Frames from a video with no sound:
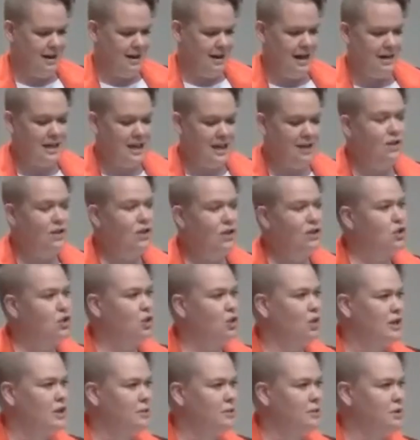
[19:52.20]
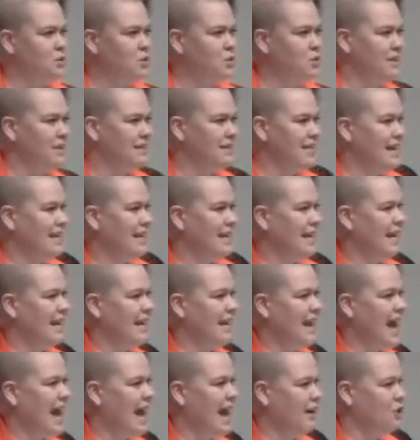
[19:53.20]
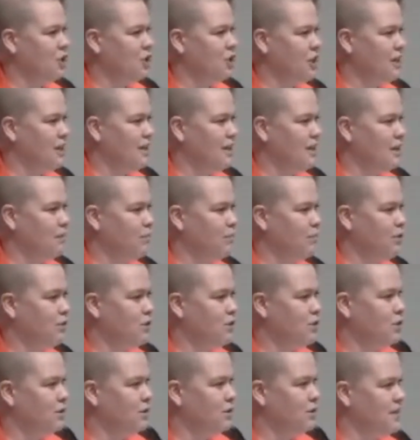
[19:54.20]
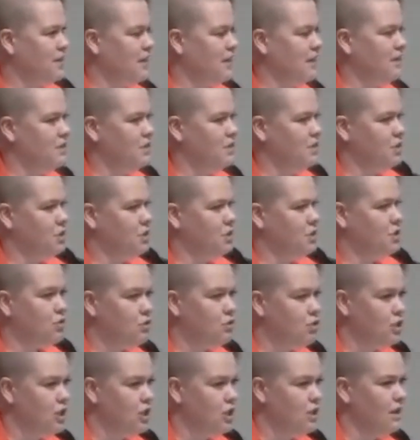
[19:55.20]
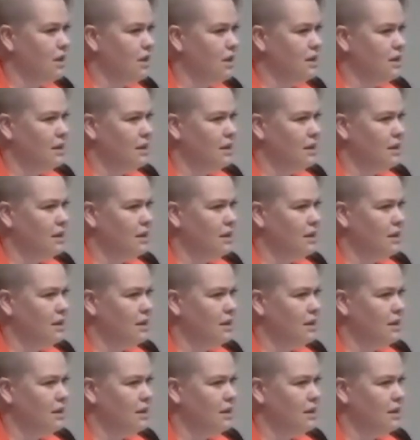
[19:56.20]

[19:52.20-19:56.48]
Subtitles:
And given the choice between taking an action that preserves an institution